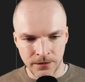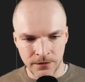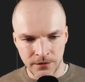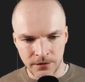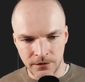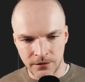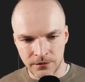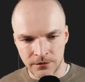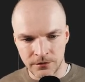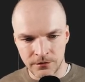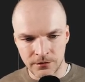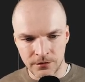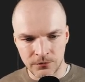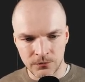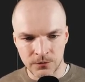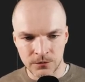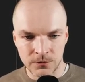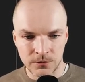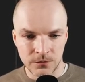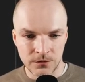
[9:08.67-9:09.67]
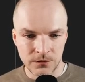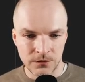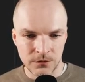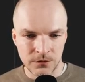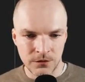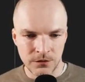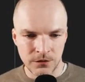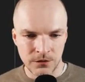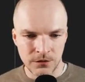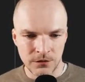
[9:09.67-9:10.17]
And I want to
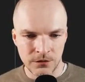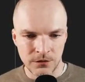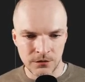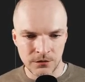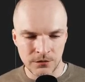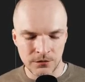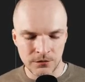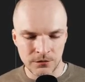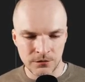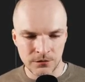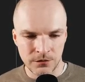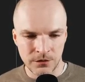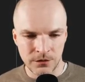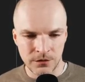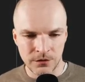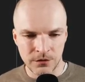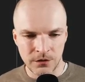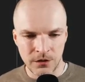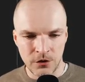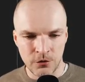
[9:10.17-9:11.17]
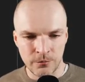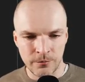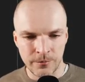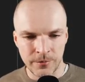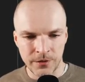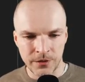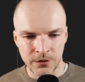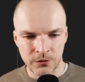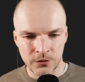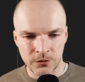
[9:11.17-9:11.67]
see like how
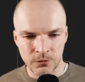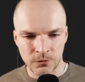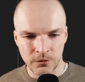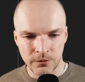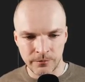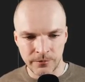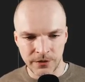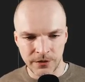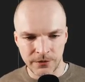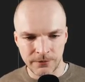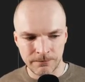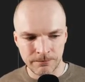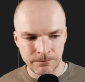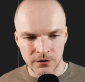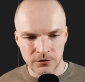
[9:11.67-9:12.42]
big it will be.